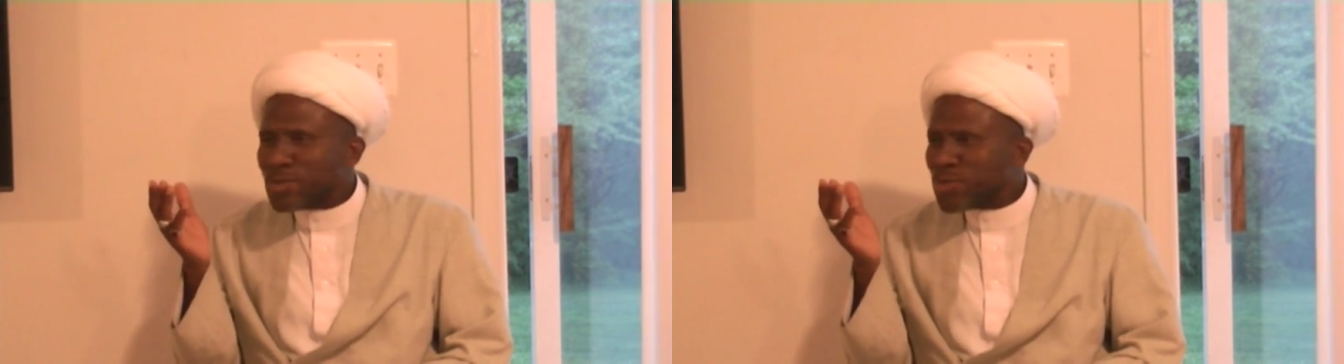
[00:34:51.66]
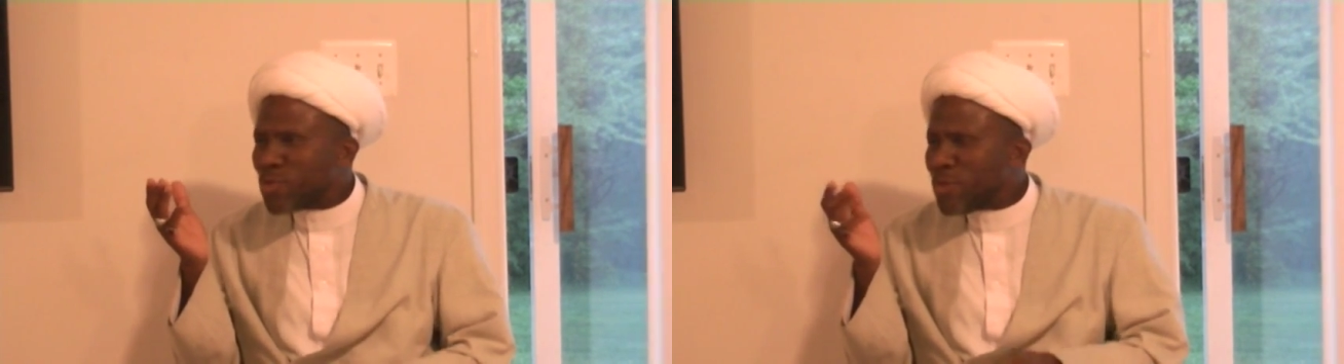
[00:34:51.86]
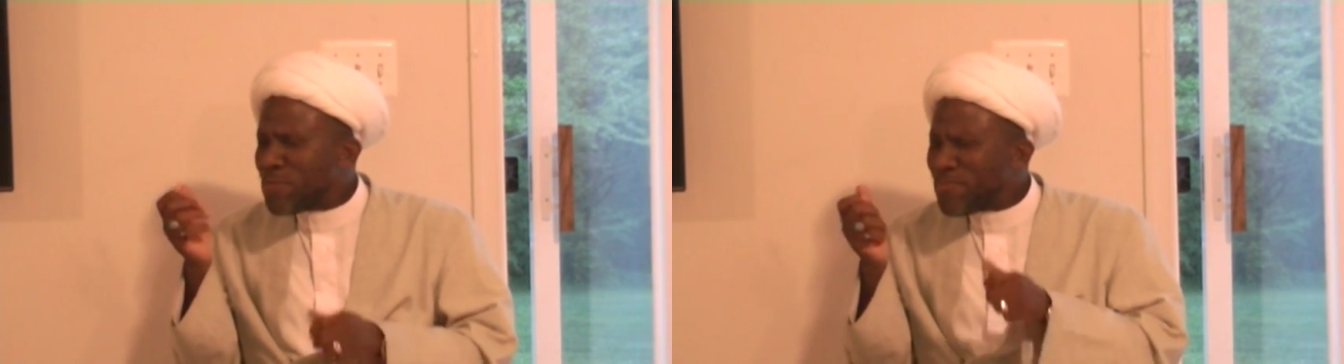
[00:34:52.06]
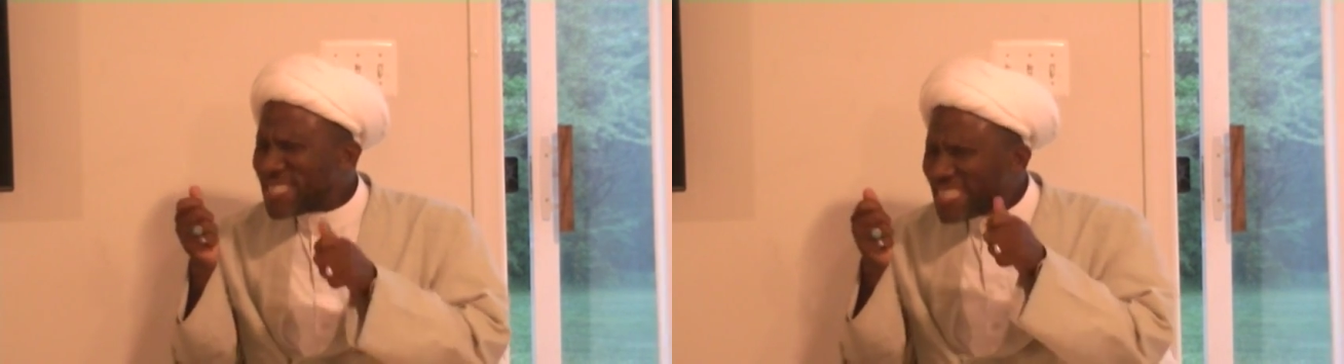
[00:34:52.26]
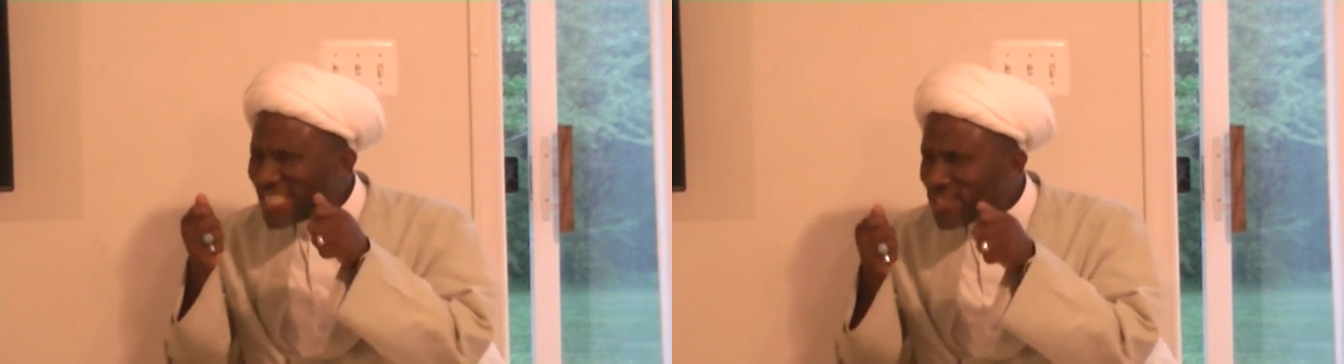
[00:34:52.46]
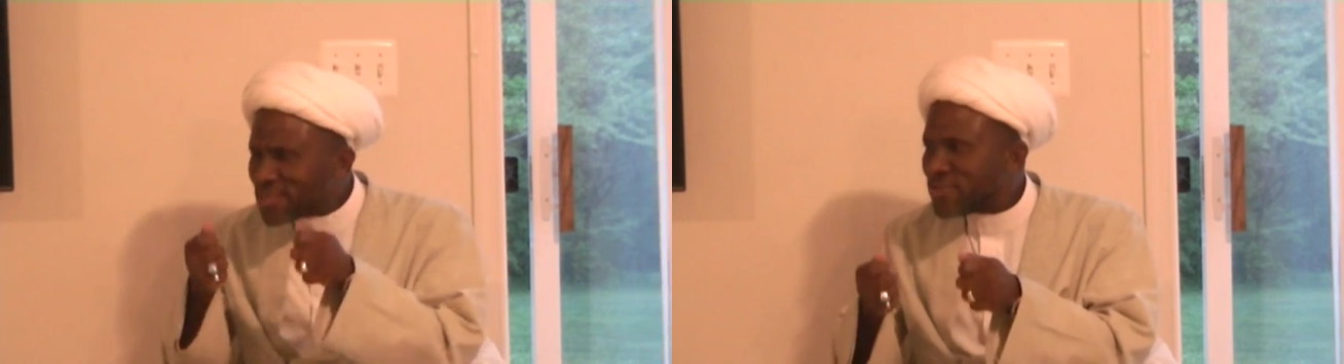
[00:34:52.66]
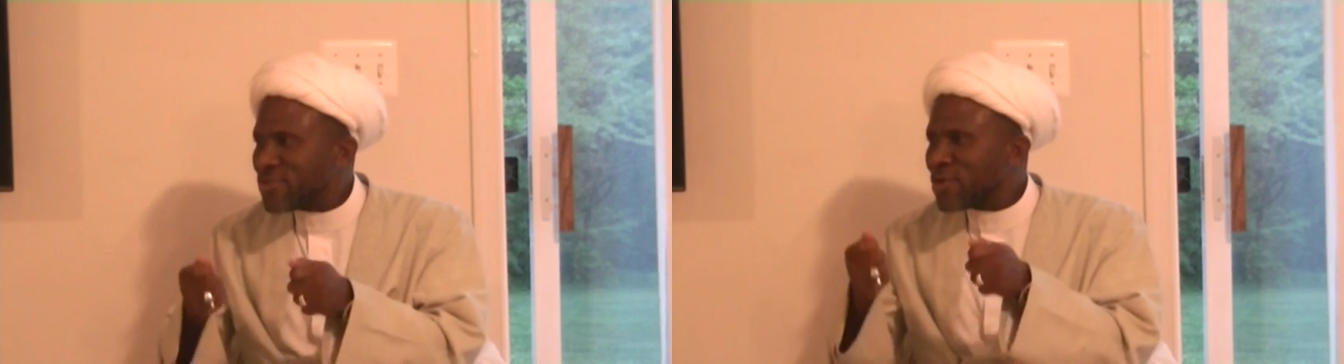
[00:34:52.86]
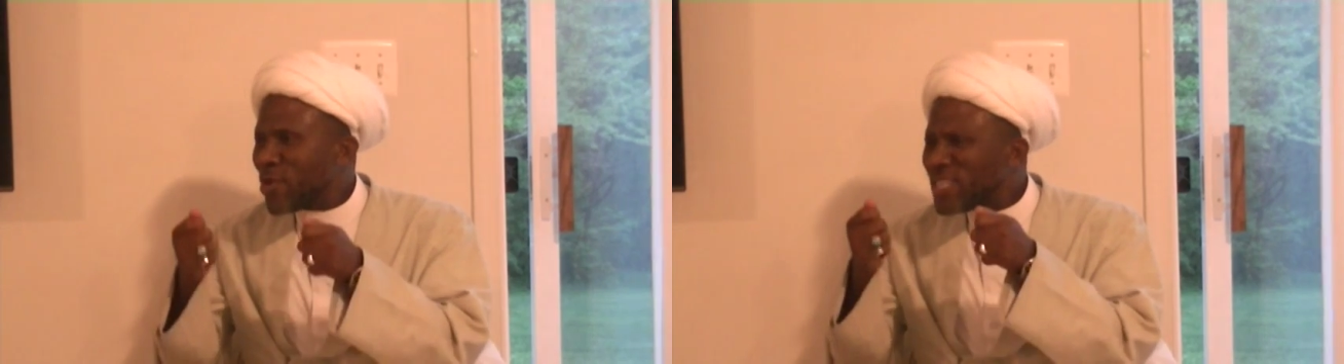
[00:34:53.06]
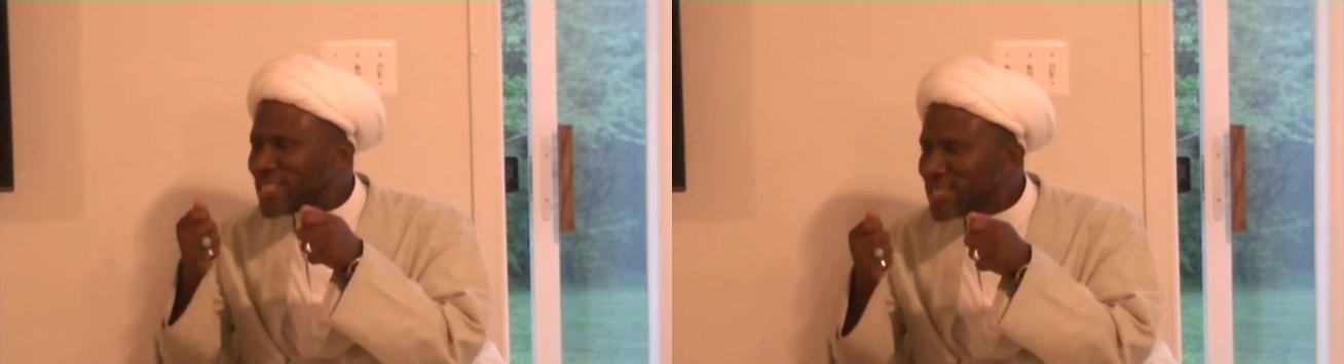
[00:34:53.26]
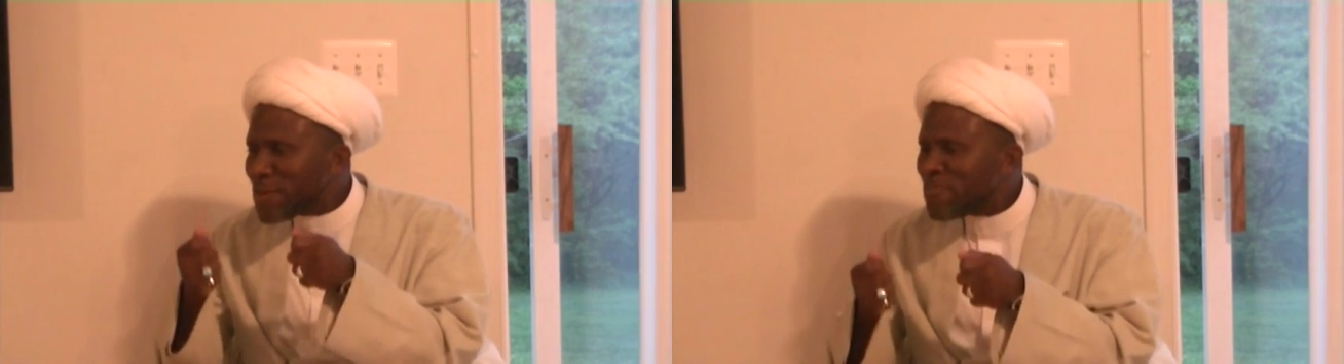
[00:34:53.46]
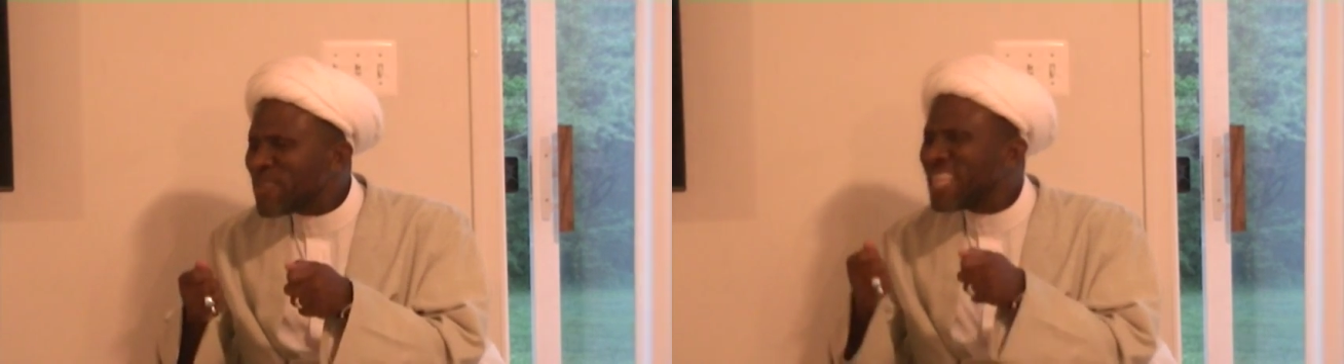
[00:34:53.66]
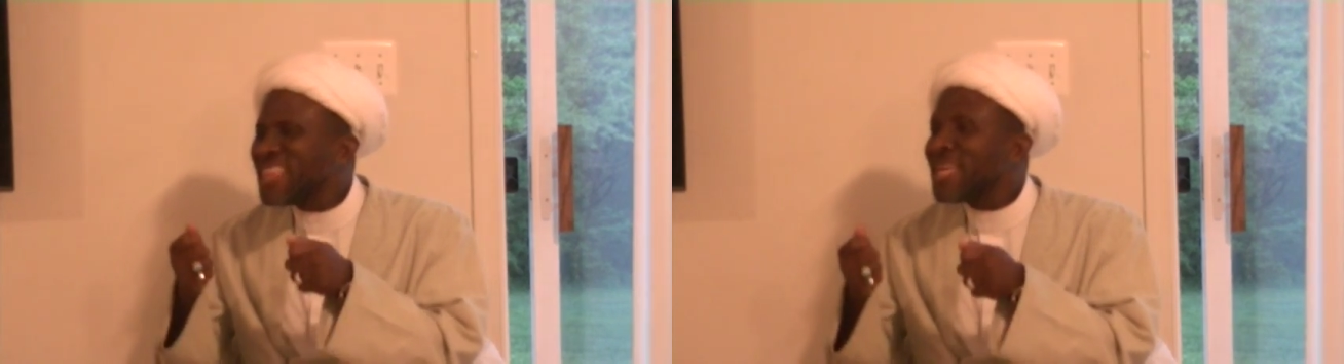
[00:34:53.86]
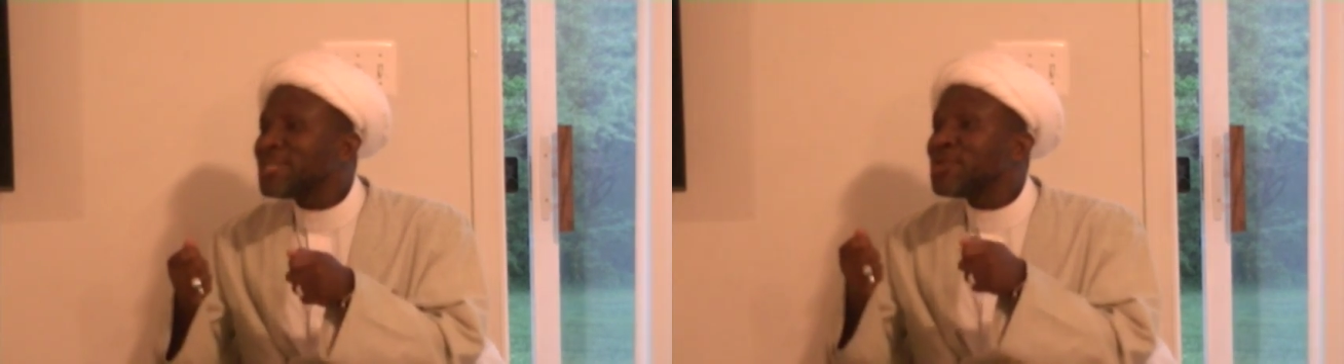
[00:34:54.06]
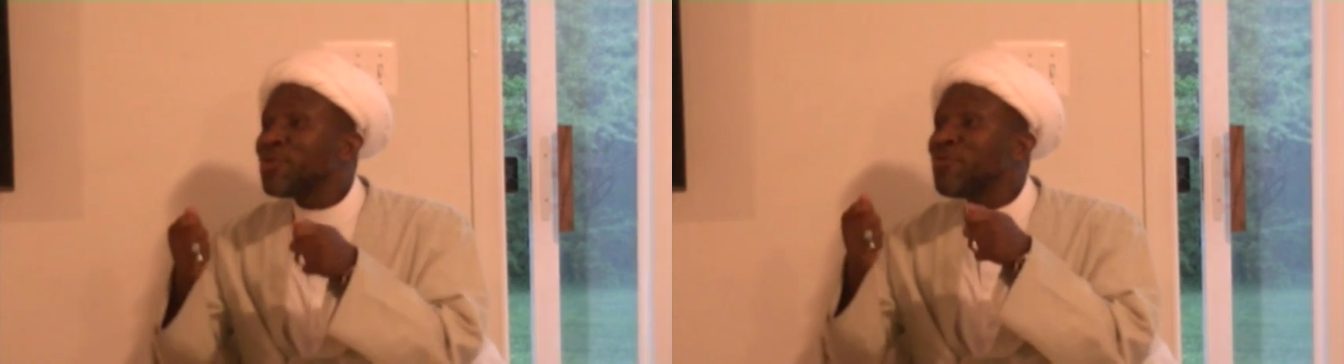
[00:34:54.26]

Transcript: to be persistent on something that you've